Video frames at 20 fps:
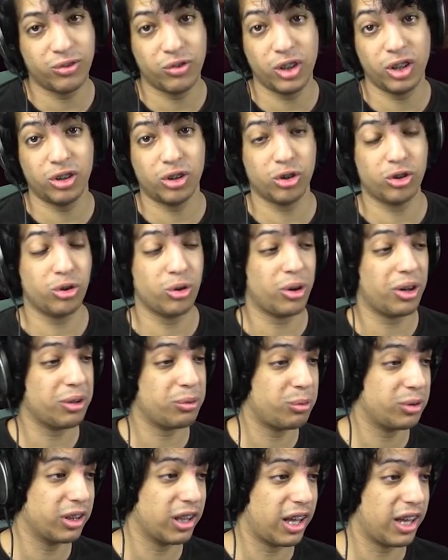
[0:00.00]
video to
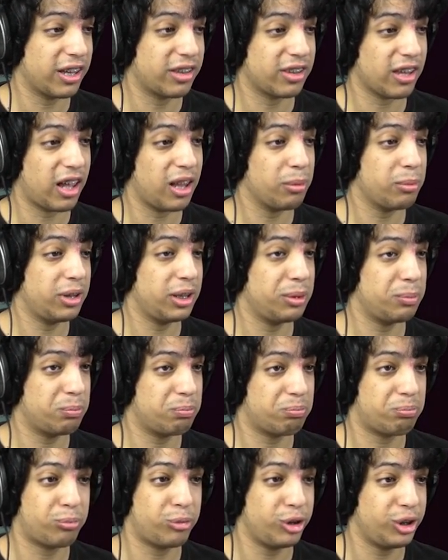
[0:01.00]
200 likes, I'll be
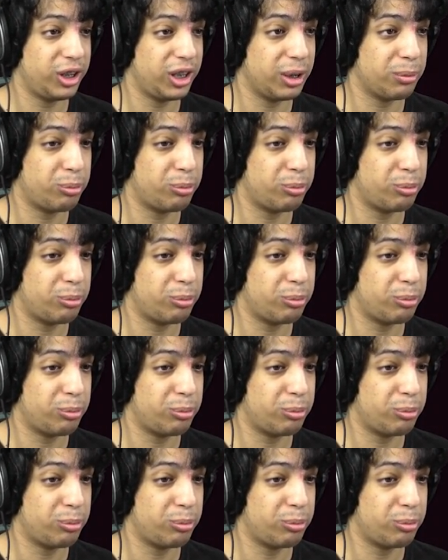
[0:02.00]
pretty